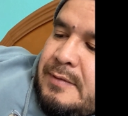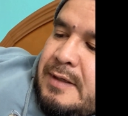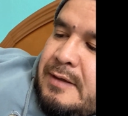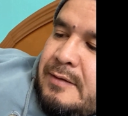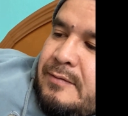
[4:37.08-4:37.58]

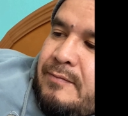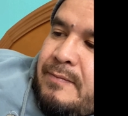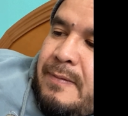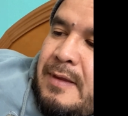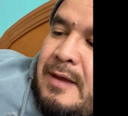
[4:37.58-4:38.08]
Yeah.
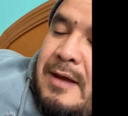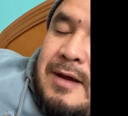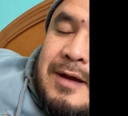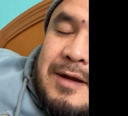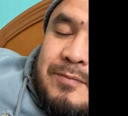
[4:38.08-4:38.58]

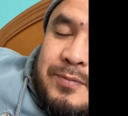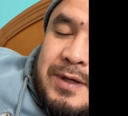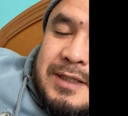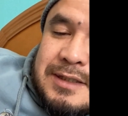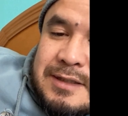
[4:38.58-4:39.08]
And
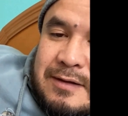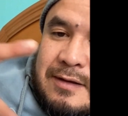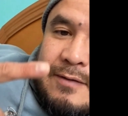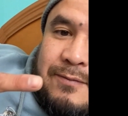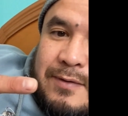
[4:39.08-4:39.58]
peace
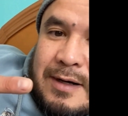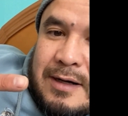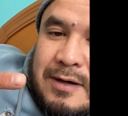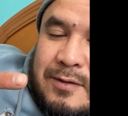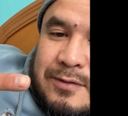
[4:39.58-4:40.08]
the
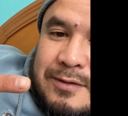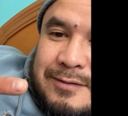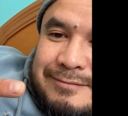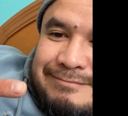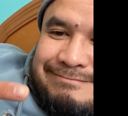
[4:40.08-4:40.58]
f*** out.